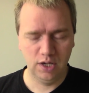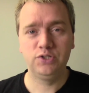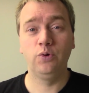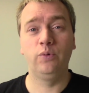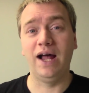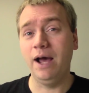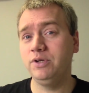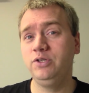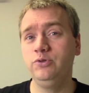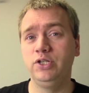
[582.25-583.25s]
So what I
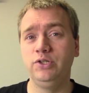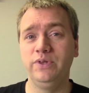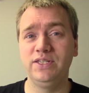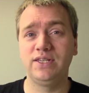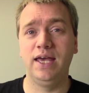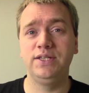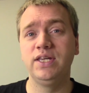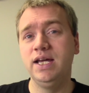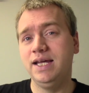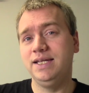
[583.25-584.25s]
would usually do in this
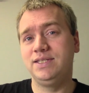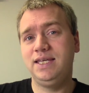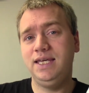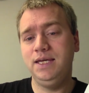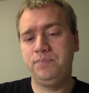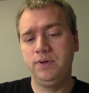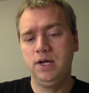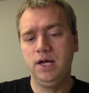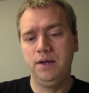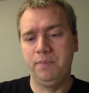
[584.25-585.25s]
case is keep
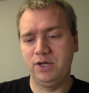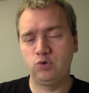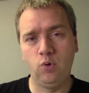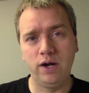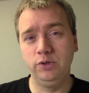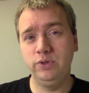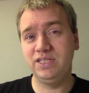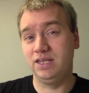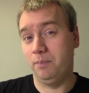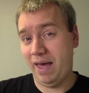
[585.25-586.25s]
my squad of
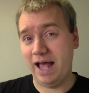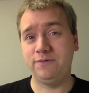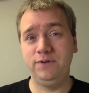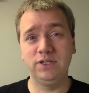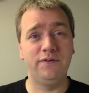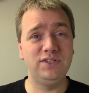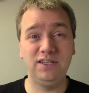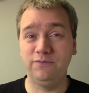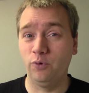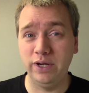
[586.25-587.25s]
Ludas in the backfield,
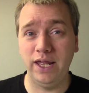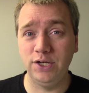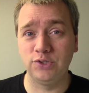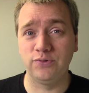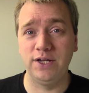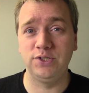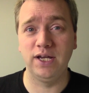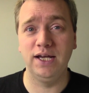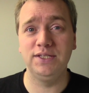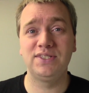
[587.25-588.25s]
obviously, 48-inch range
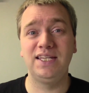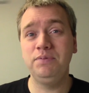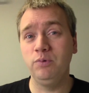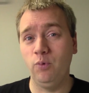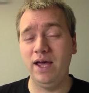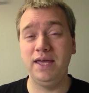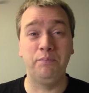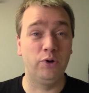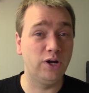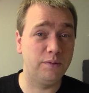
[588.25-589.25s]
guns, keep them away,
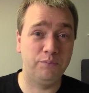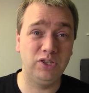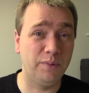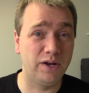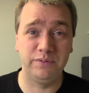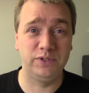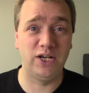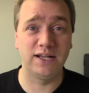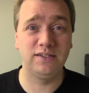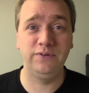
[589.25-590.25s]
put them on an
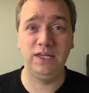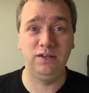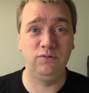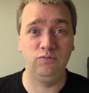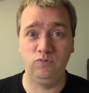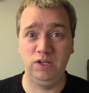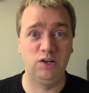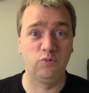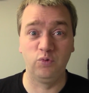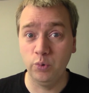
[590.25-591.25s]
objective in
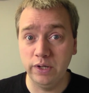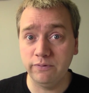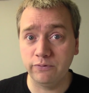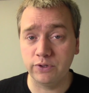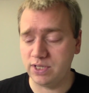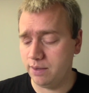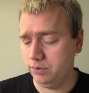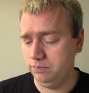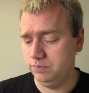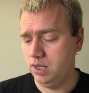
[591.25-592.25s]
a ruin, for
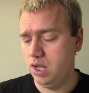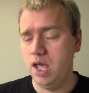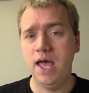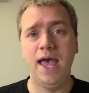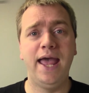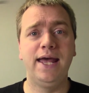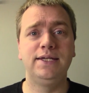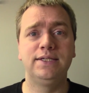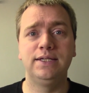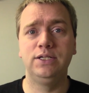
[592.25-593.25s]
example,
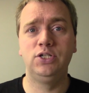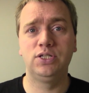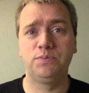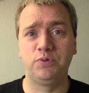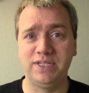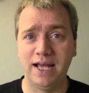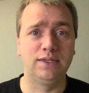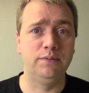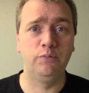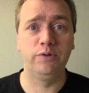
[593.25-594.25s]
and just
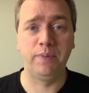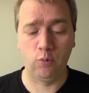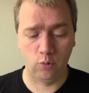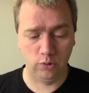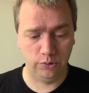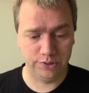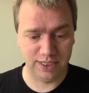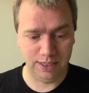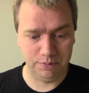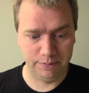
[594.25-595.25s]
protect them with my Warlord
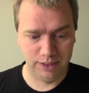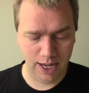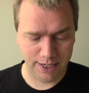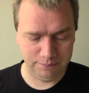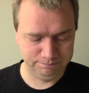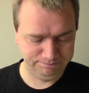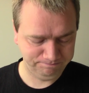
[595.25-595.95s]
to keep them in line.